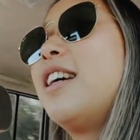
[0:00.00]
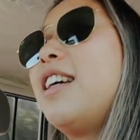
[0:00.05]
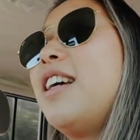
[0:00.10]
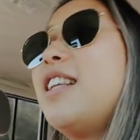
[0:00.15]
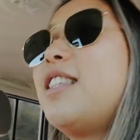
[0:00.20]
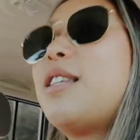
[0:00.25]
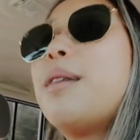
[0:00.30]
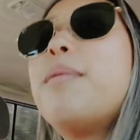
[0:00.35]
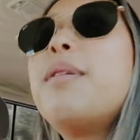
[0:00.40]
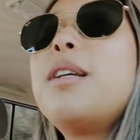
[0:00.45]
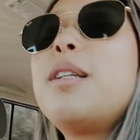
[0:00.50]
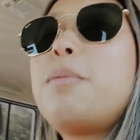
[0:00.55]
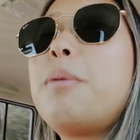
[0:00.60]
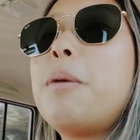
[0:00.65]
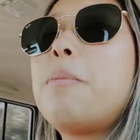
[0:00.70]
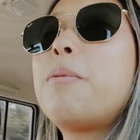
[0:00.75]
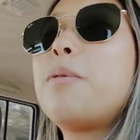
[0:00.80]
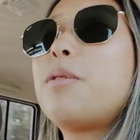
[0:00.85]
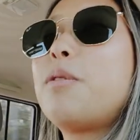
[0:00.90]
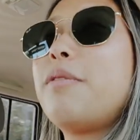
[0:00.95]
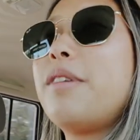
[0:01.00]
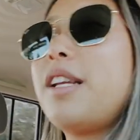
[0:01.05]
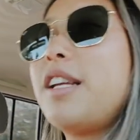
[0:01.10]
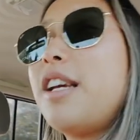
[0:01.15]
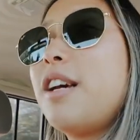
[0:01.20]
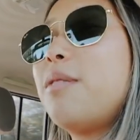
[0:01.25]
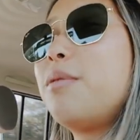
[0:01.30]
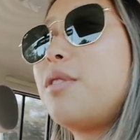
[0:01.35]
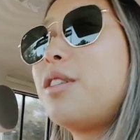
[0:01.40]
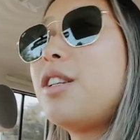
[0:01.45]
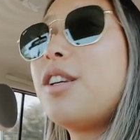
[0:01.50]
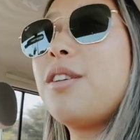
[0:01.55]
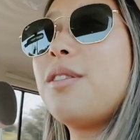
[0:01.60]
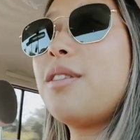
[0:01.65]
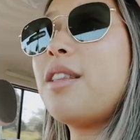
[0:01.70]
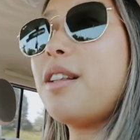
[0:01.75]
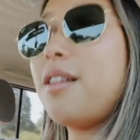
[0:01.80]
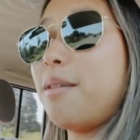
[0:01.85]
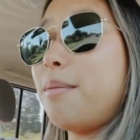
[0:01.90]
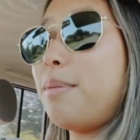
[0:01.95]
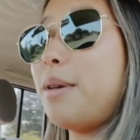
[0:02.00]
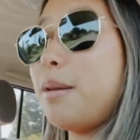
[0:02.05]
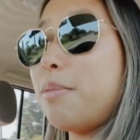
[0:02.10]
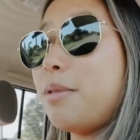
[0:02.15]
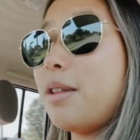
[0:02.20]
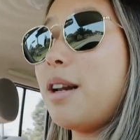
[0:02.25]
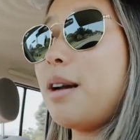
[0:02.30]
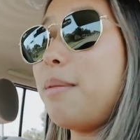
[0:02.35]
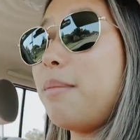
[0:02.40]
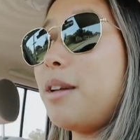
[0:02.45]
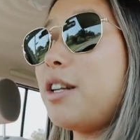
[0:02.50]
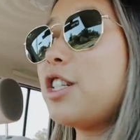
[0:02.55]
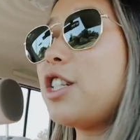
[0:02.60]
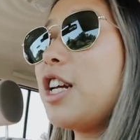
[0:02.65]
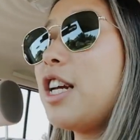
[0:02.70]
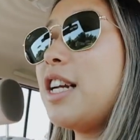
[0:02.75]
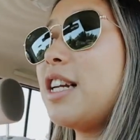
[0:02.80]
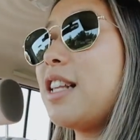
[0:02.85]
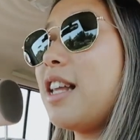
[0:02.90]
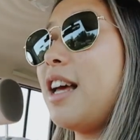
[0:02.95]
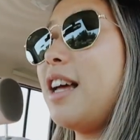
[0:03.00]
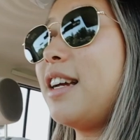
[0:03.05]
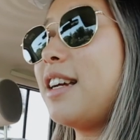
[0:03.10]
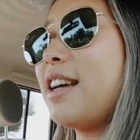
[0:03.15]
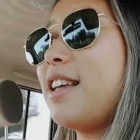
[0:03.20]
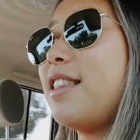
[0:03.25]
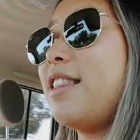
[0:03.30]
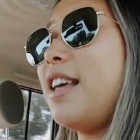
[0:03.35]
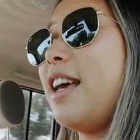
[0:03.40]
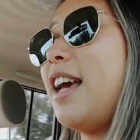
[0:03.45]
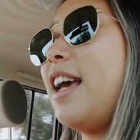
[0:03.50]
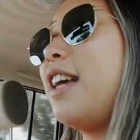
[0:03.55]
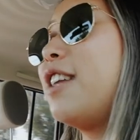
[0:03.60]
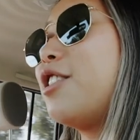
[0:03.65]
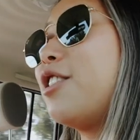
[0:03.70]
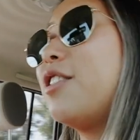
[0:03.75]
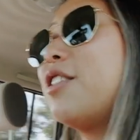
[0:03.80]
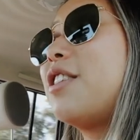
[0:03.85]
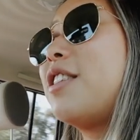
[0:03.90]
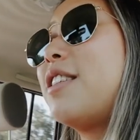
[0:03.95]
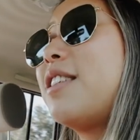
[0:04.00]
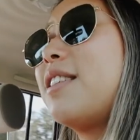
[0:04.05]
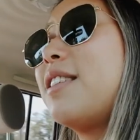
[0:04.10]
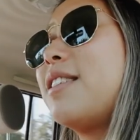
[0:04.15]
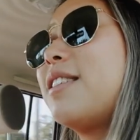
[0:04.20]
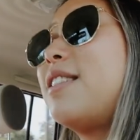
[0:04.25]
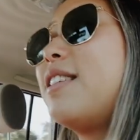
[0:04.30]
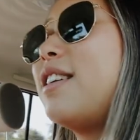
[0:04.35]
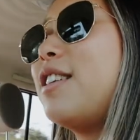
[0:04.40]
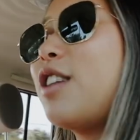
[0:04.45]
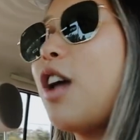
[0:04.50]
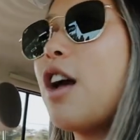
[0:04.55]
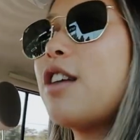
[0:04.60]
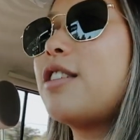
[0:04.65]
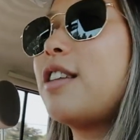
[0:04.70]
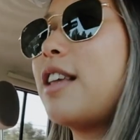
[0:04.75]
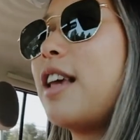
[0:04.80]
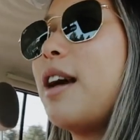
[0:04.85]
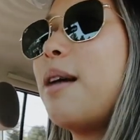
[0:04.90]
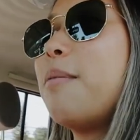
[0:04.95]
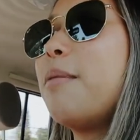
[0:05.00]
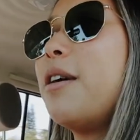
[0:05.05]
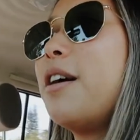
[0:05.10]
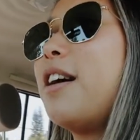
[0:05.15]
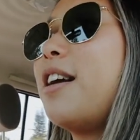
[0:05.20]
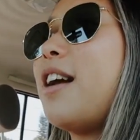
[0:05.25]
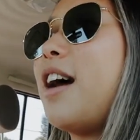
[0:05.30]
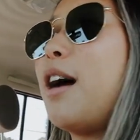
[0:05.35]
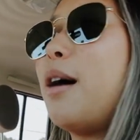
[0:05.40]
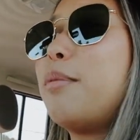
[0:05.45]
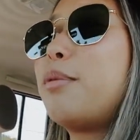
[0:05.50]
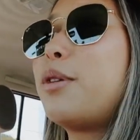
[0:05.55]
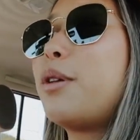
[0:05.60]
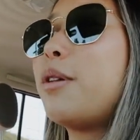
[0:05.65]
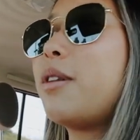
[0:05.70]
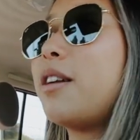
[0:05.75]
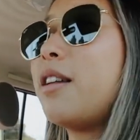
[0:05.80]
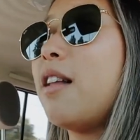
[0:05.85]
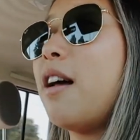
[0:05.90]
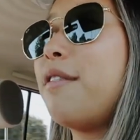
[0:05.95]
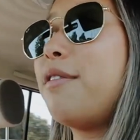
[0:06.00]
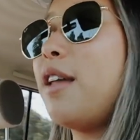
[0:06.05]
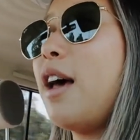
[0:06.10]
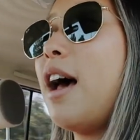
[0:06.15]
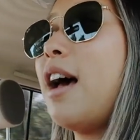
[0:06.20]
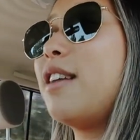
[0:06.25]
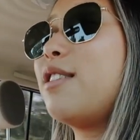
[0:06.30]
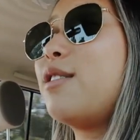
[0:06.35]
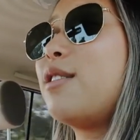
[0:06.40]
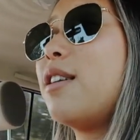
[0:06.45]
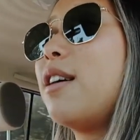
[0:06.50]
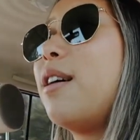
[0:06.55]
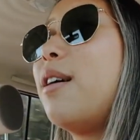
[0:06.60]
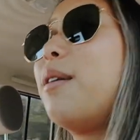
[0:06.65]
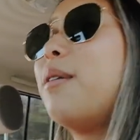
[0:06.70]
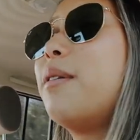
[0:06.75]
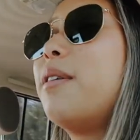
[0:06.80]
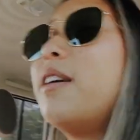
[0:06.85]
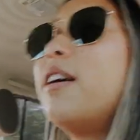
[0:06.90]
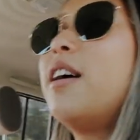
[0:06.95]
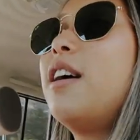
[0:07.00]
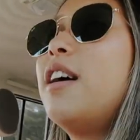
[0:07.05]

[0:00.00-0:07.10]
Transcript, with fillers: in some of these people's videos too, the people that I mentioned, like they just sit and talk to the camera, and I absolutely love that. So